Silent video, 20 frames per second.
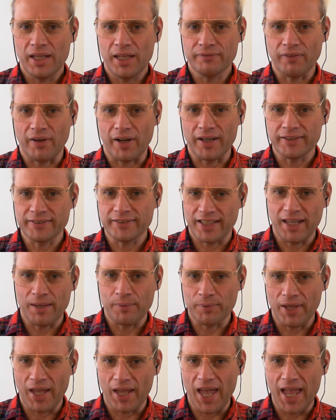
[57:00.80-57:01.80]
If I say
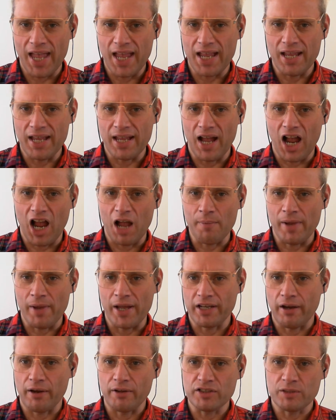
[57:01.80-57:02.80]
I'm gay, am
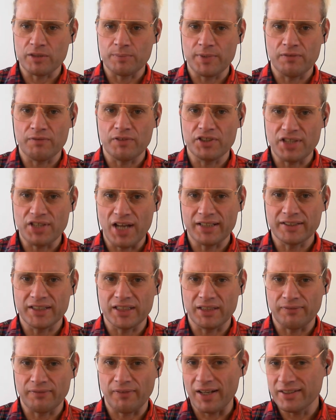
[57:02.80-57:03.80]
I going to be
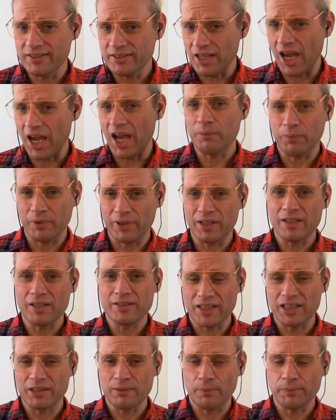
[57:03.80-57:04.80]
rejected? When I
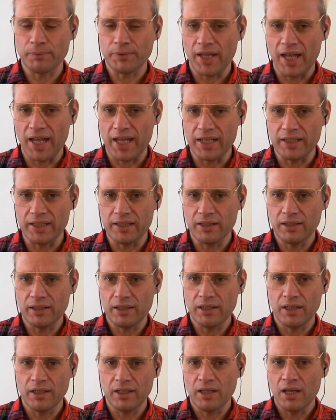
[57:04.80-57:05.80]
tell you I'm gay,
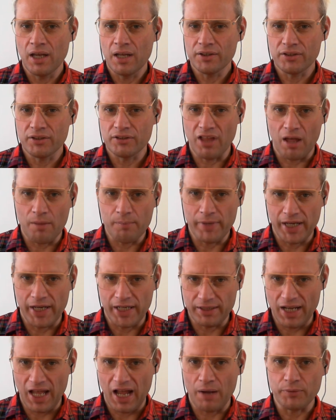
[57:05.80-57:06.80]
does that
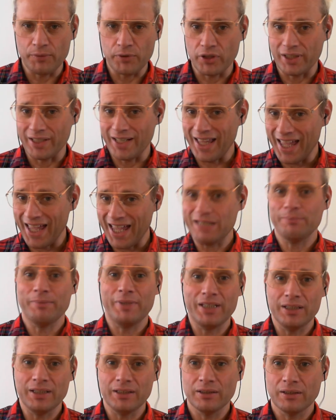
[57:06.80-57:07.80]
mean now you're going to hate
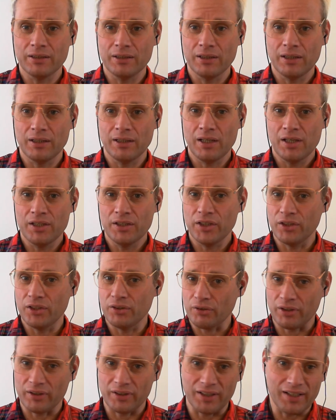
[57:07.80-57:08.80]
me?
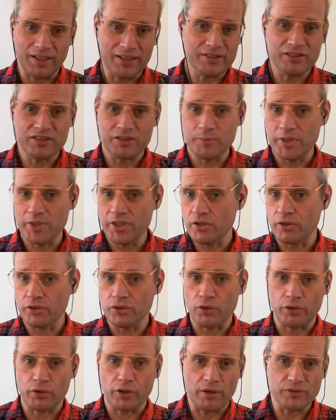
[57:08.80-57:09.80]
You're not going to listen to me?
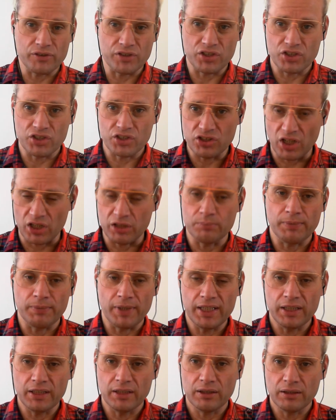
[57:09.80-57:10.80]
You're going to shun
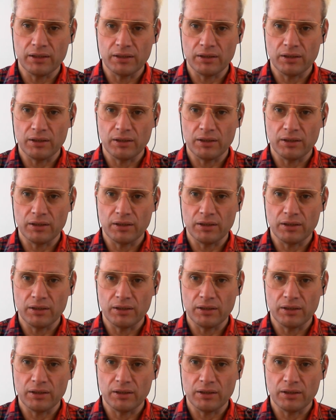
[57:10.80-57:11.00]
me?